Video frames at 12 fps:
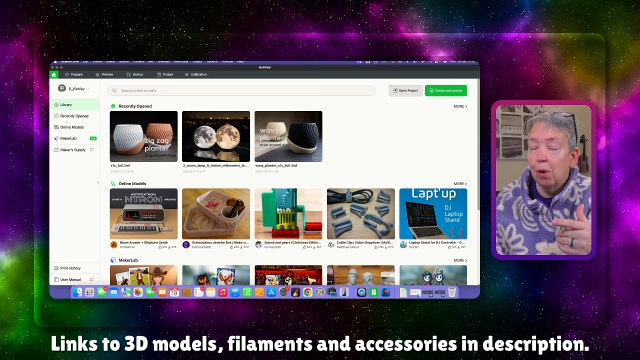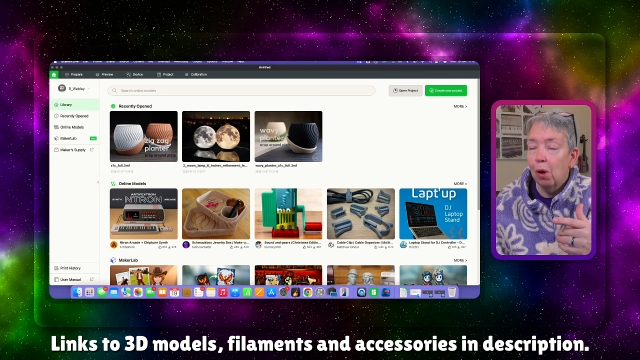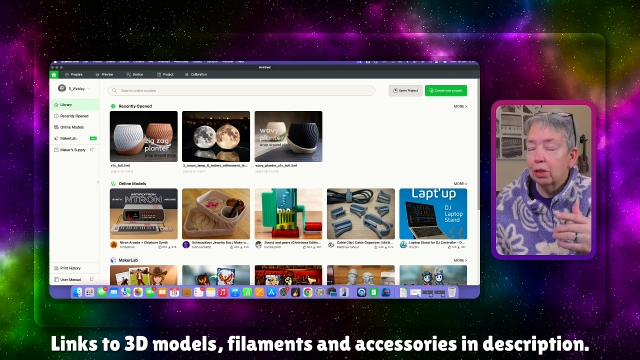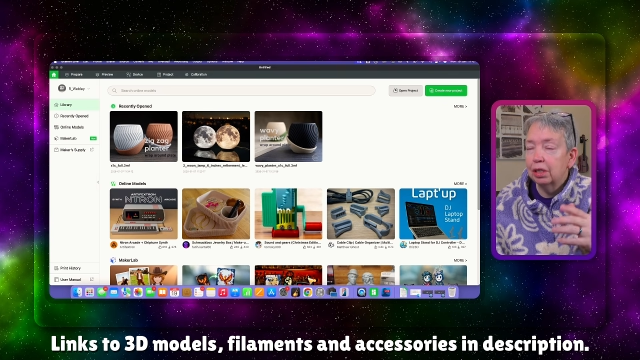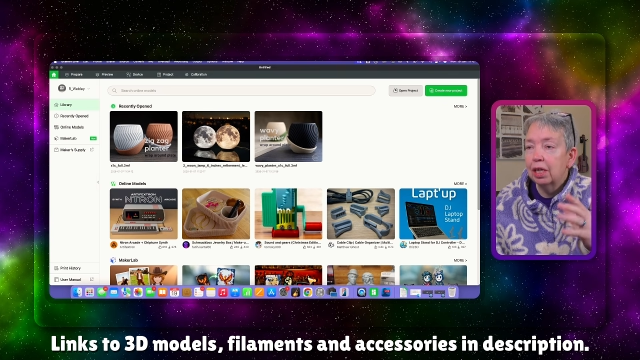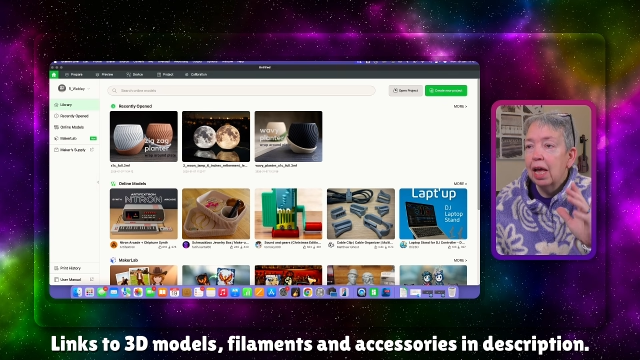
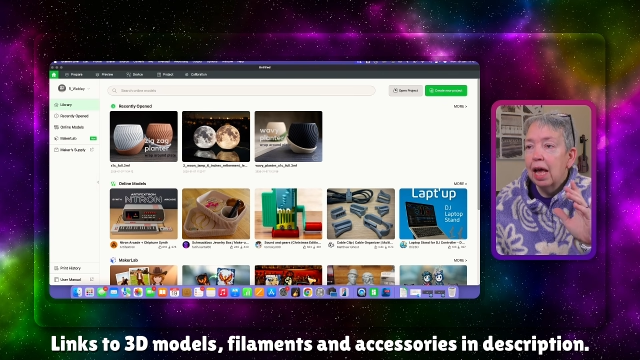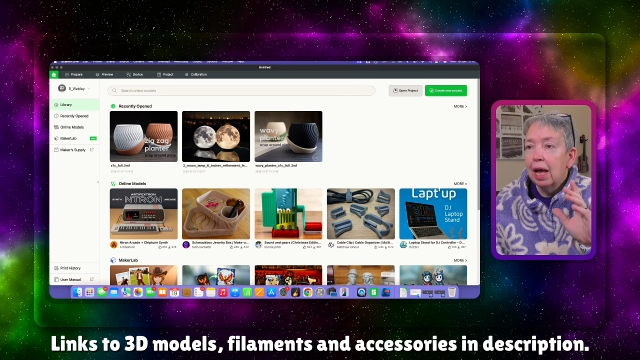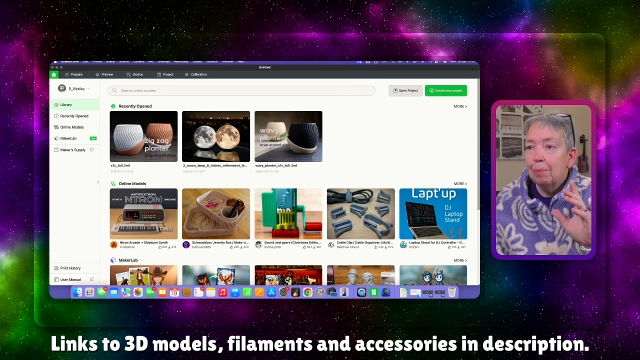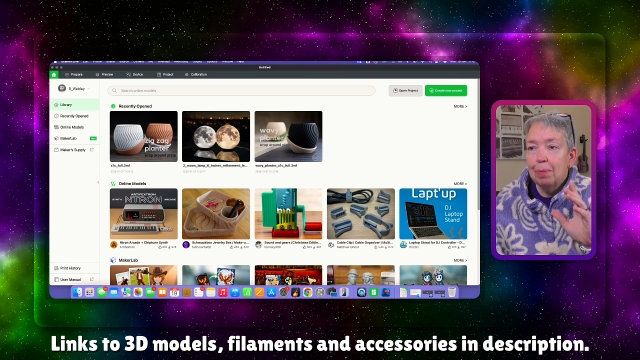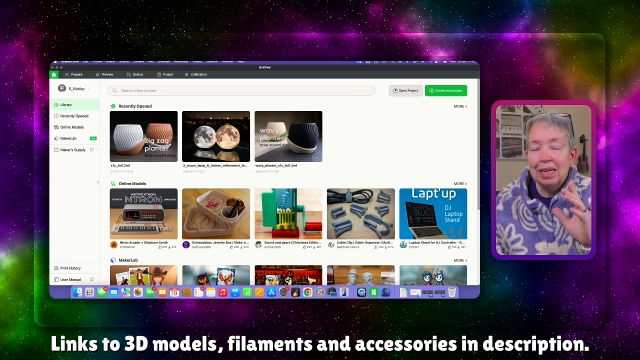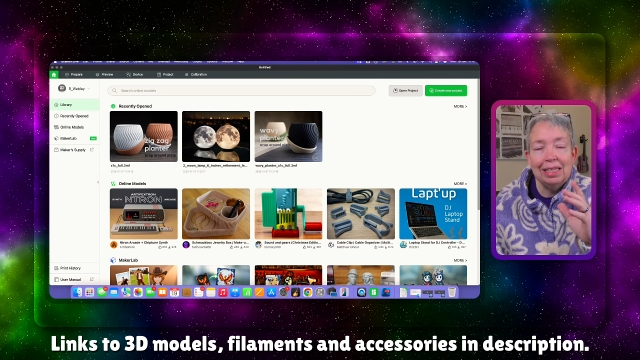pot.
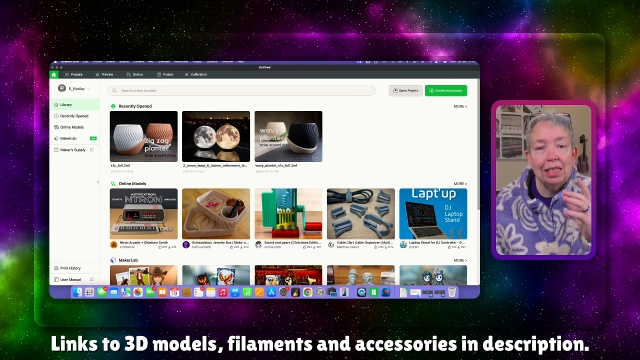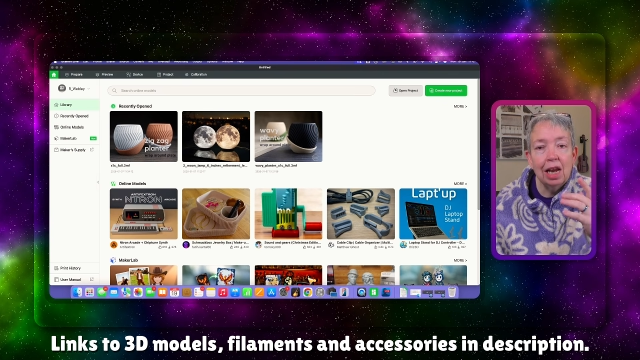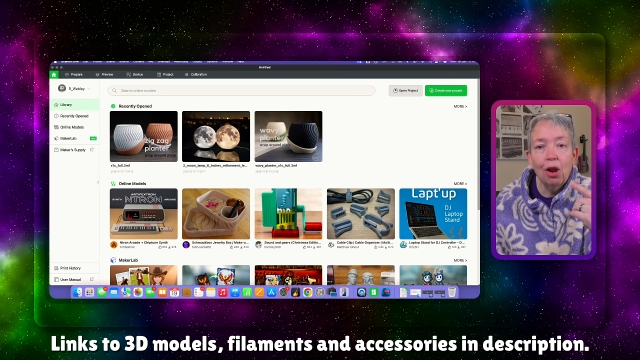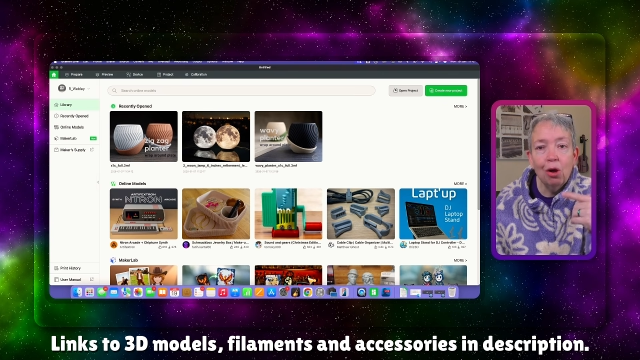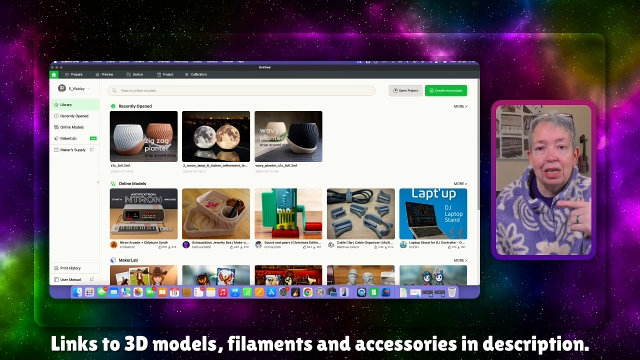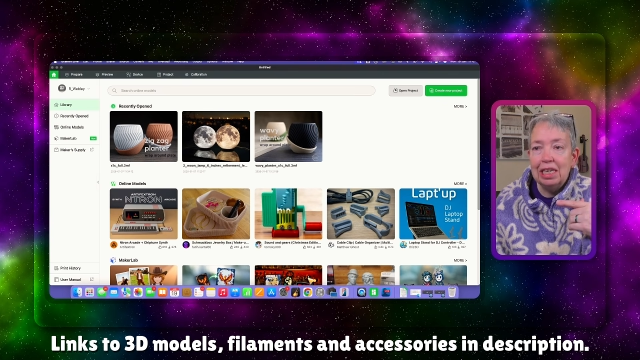But it's a
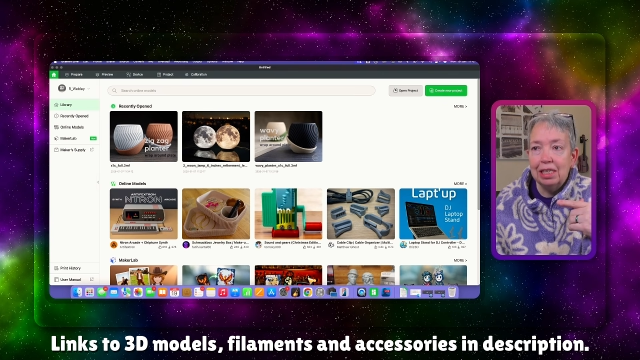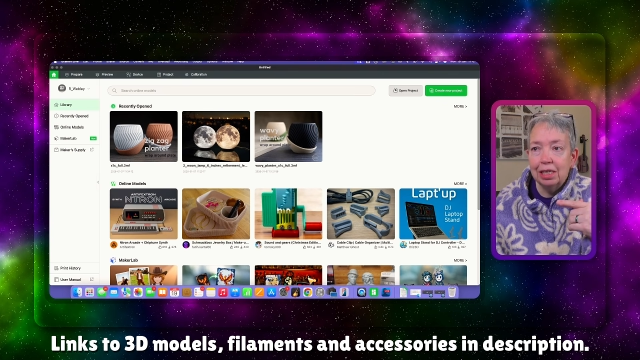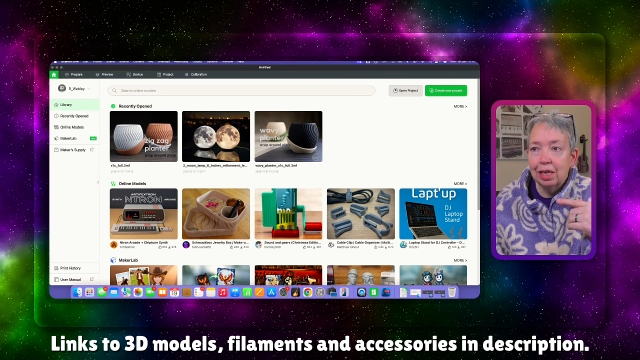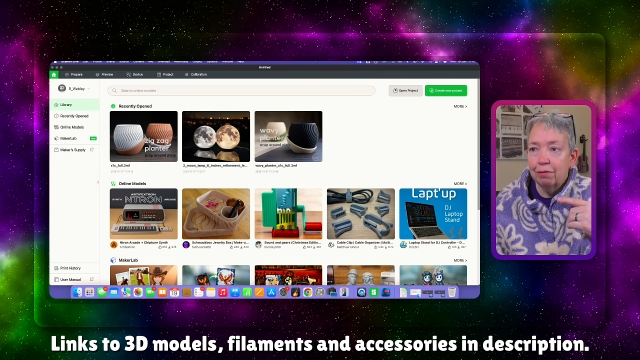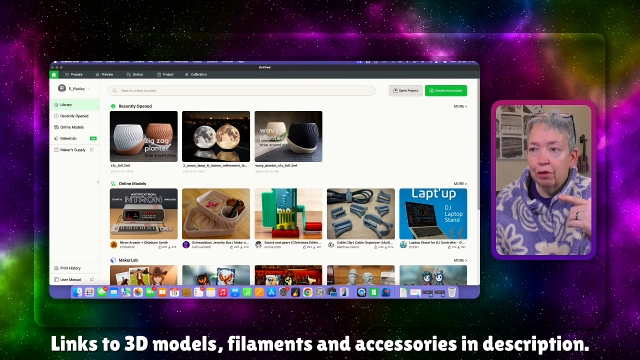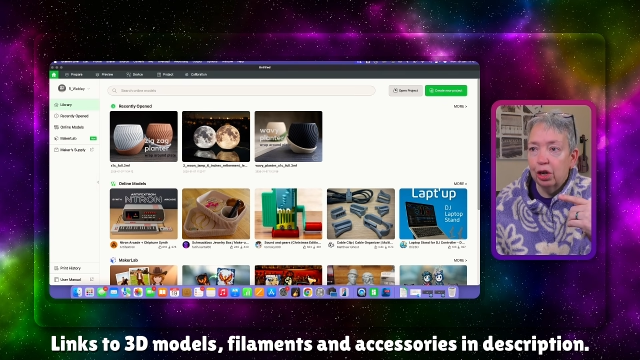lot
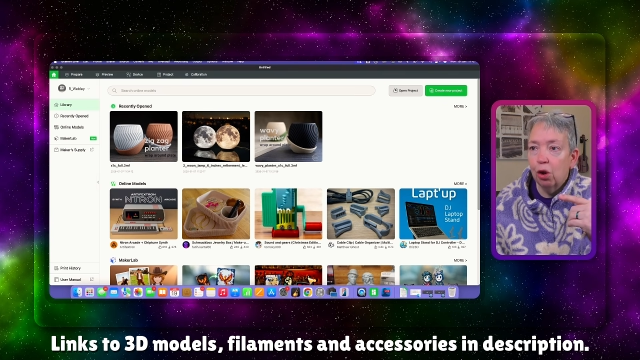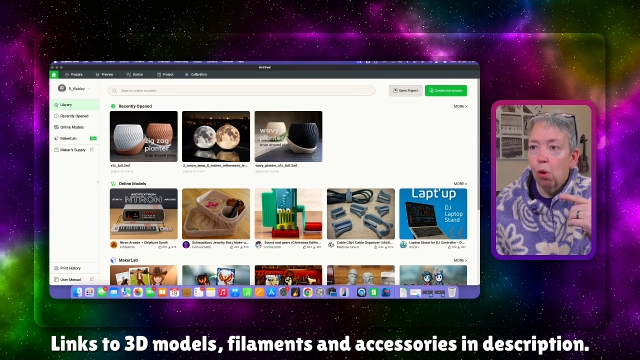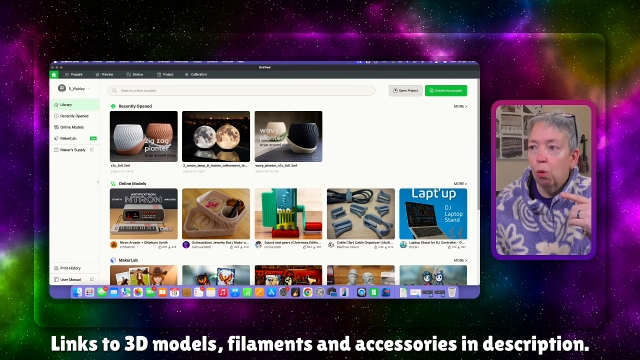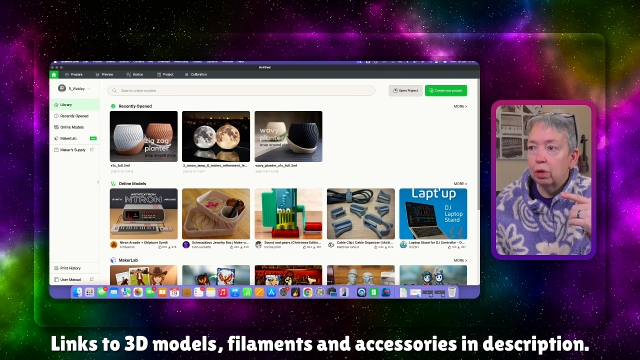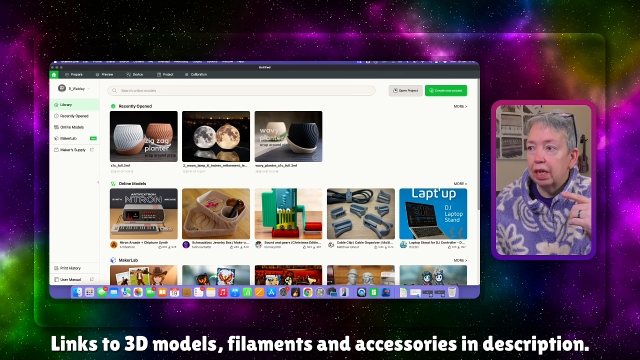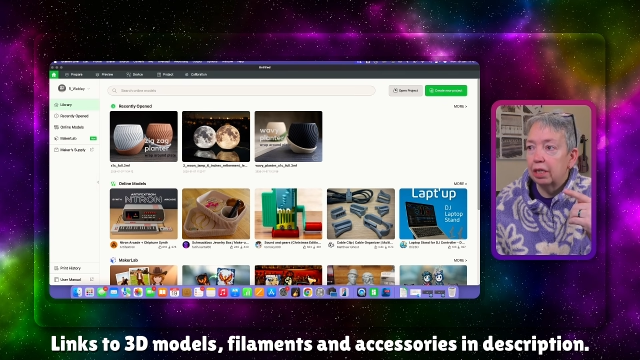easier for
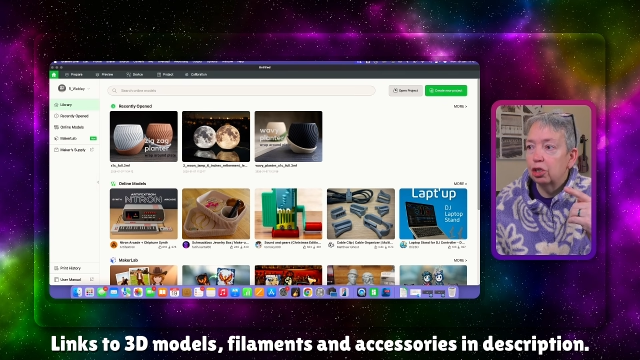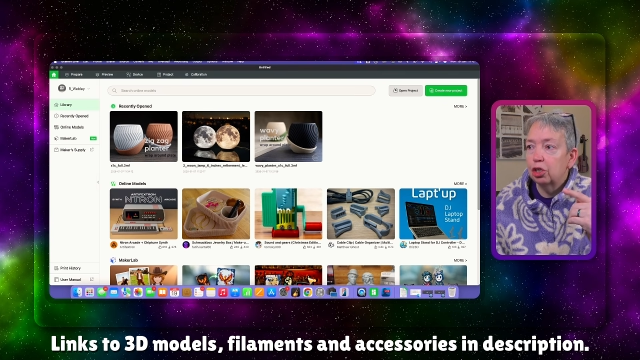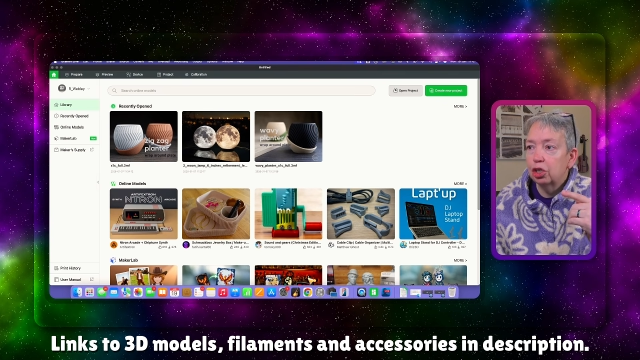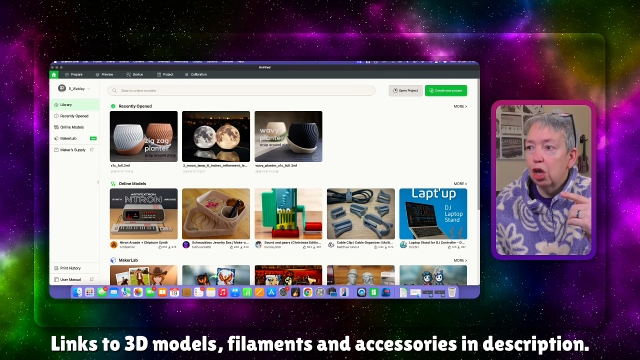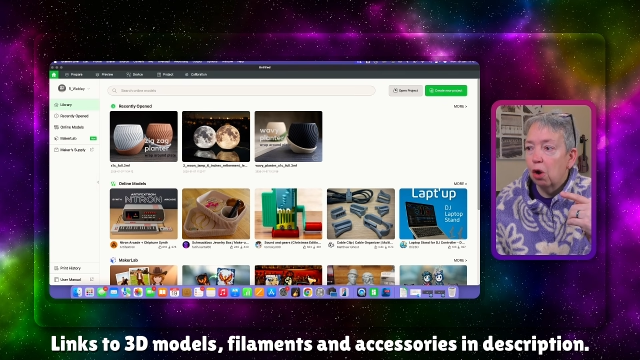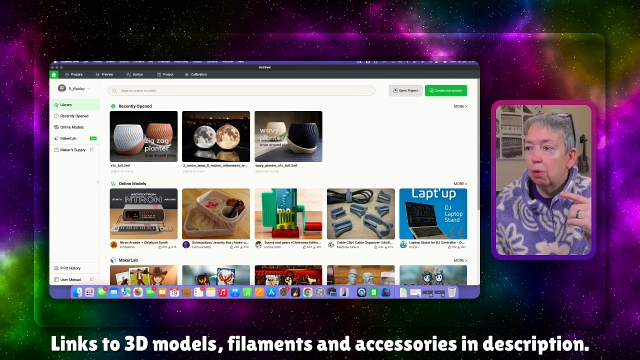recording.
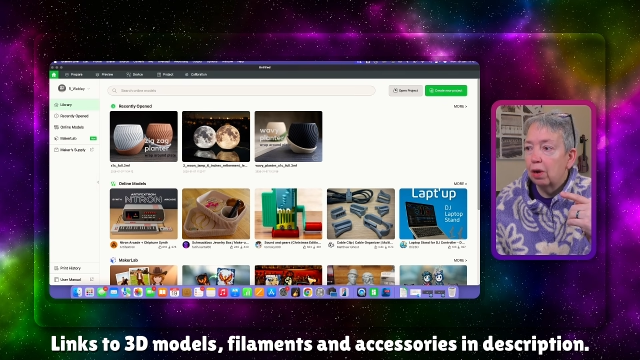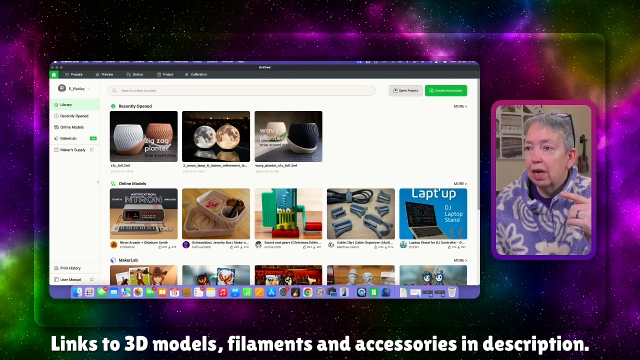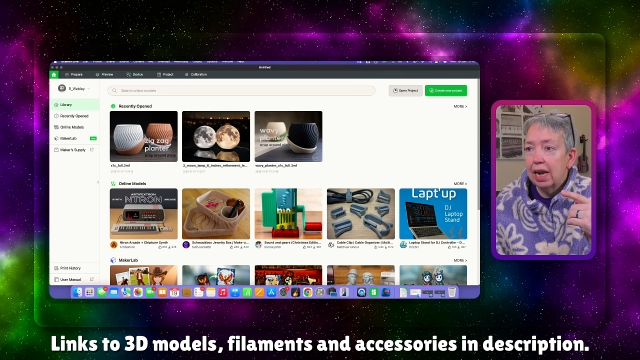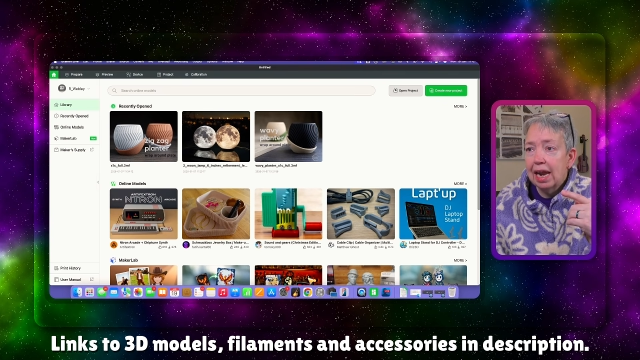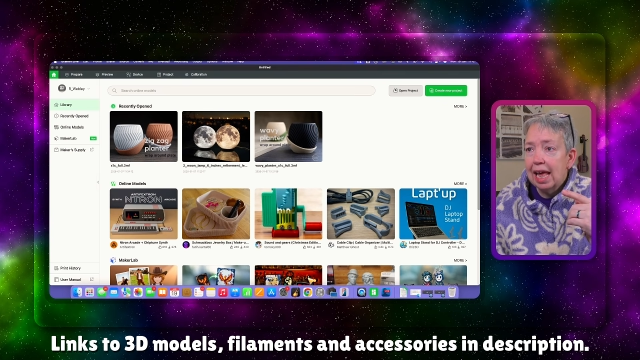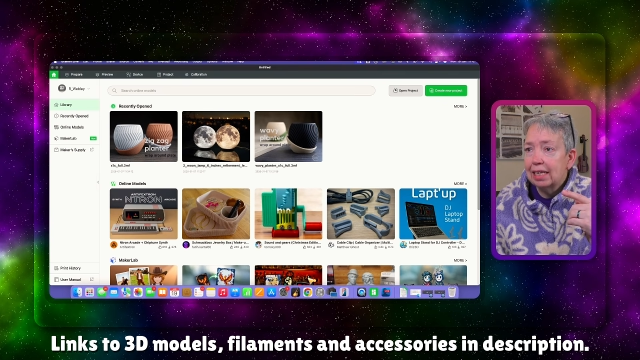So
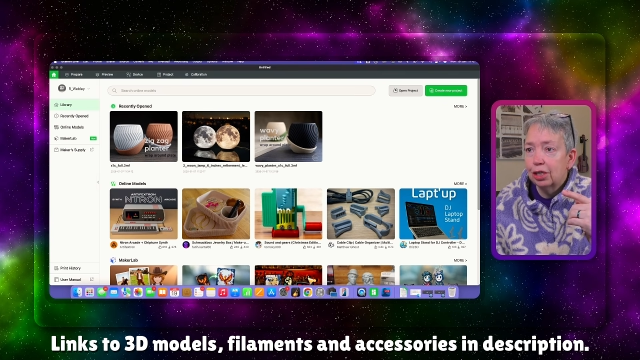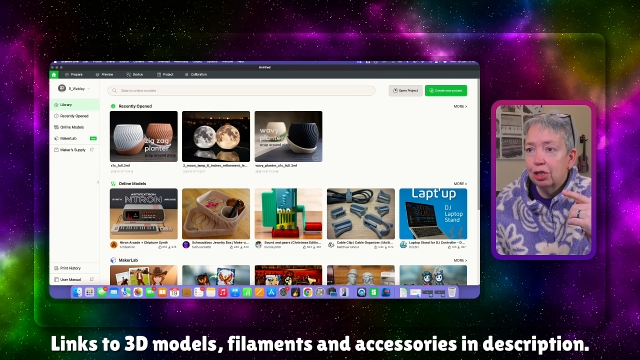let's